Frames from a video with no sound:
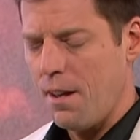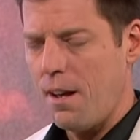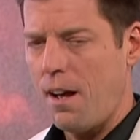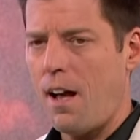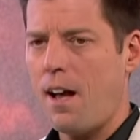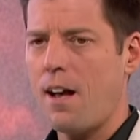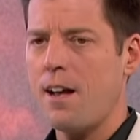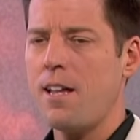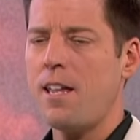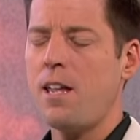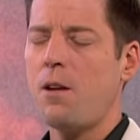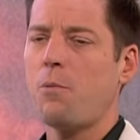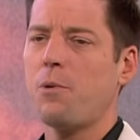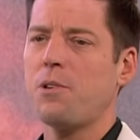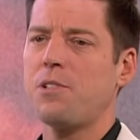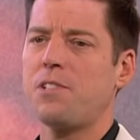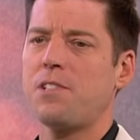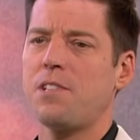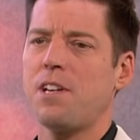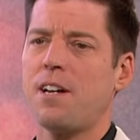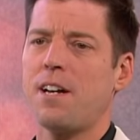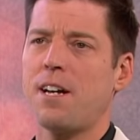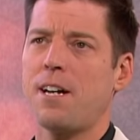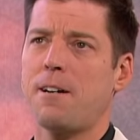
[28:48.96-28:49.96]
It
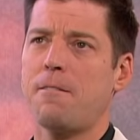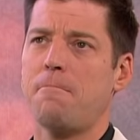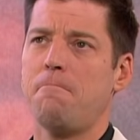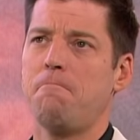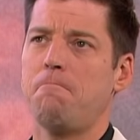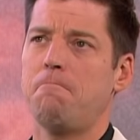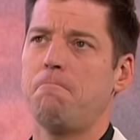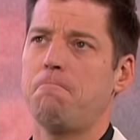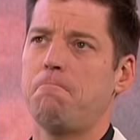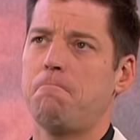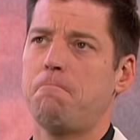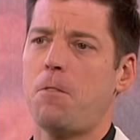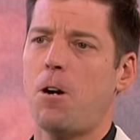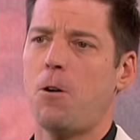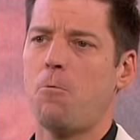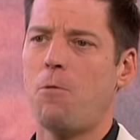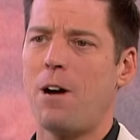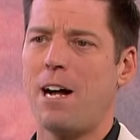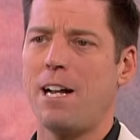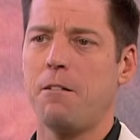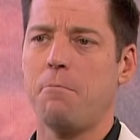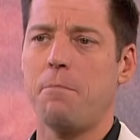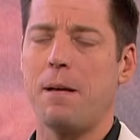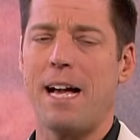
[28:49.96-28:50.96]
was a
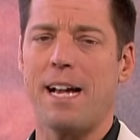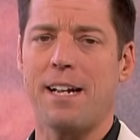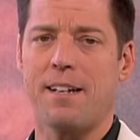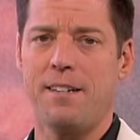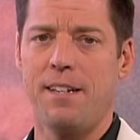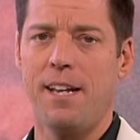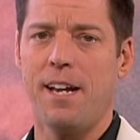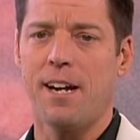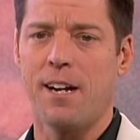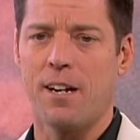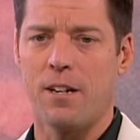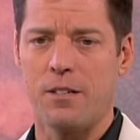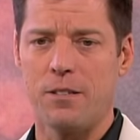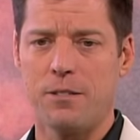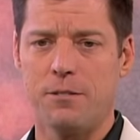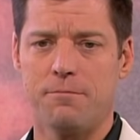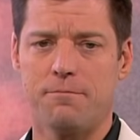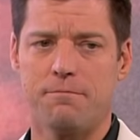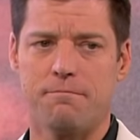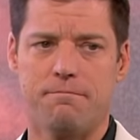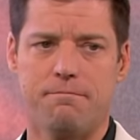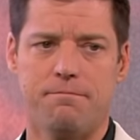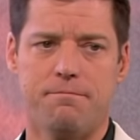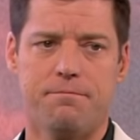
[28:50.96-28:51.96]
while back now,
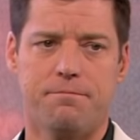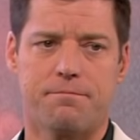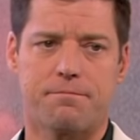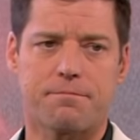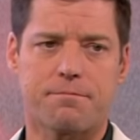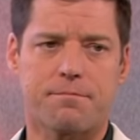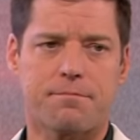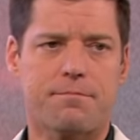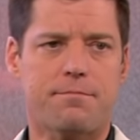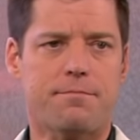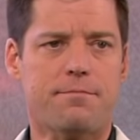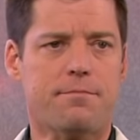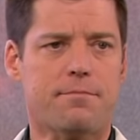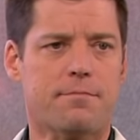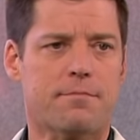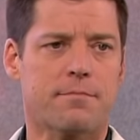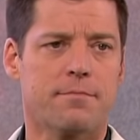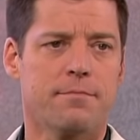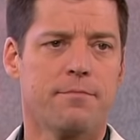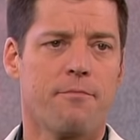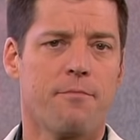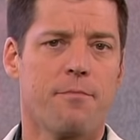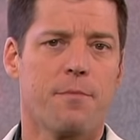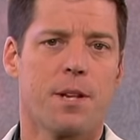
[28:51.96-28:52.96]

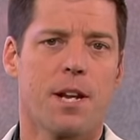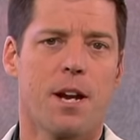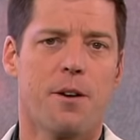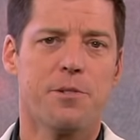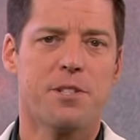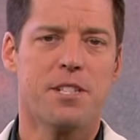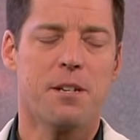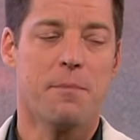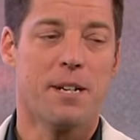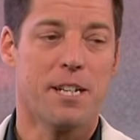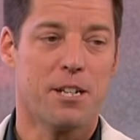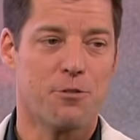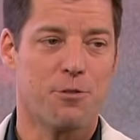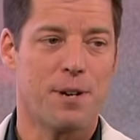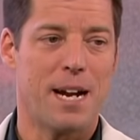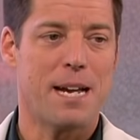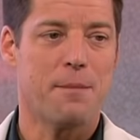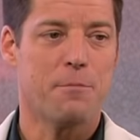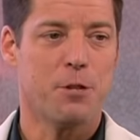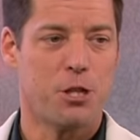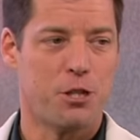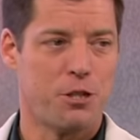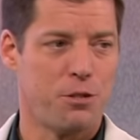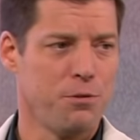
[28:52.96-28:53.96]
I was at my
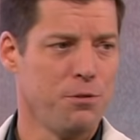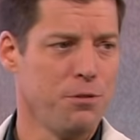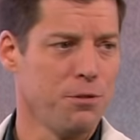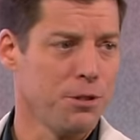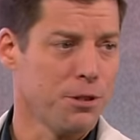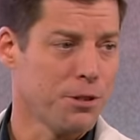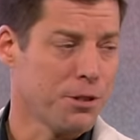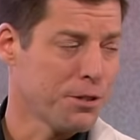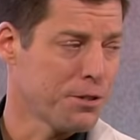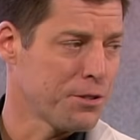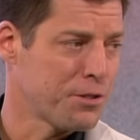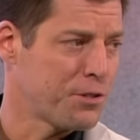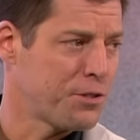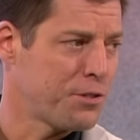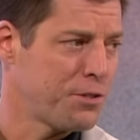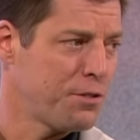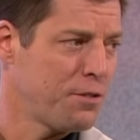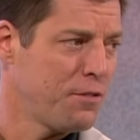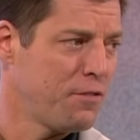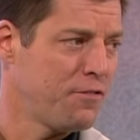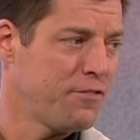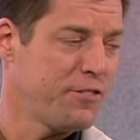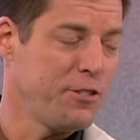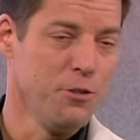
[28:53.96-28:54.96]
Grandma Schuller's
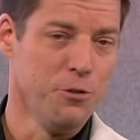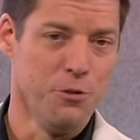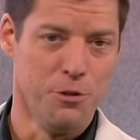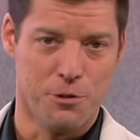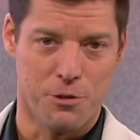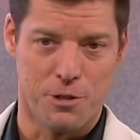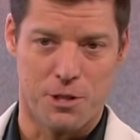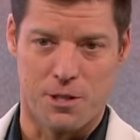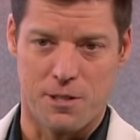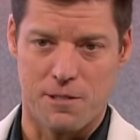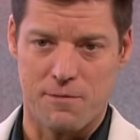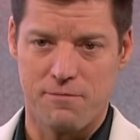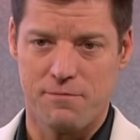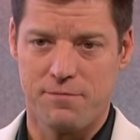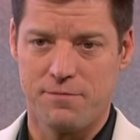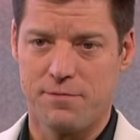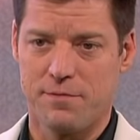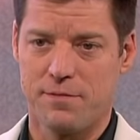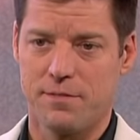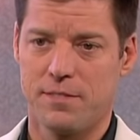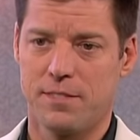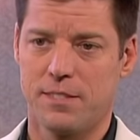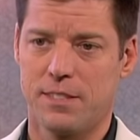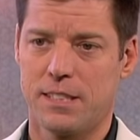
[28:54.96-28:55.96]
funeral.
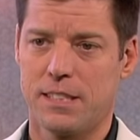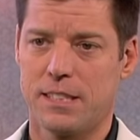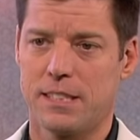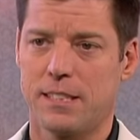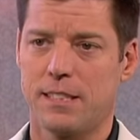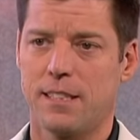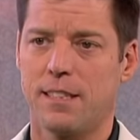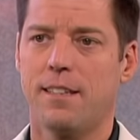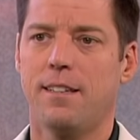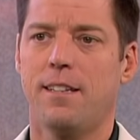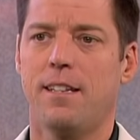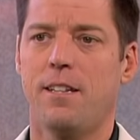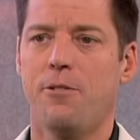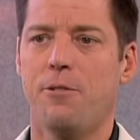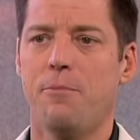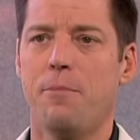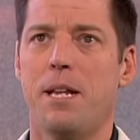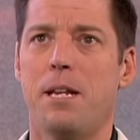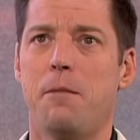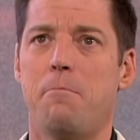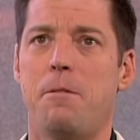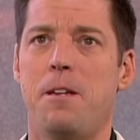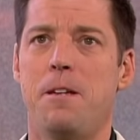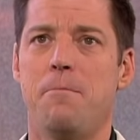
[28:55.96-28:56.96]
There were
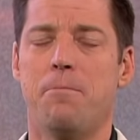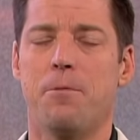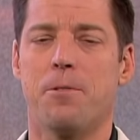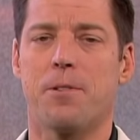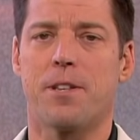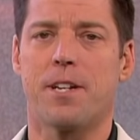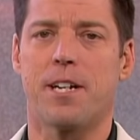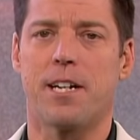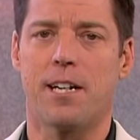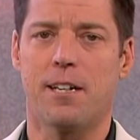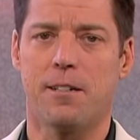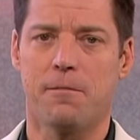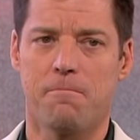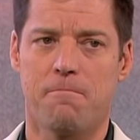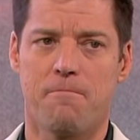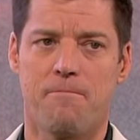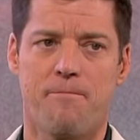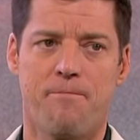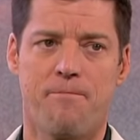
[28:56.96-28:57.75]
many people there.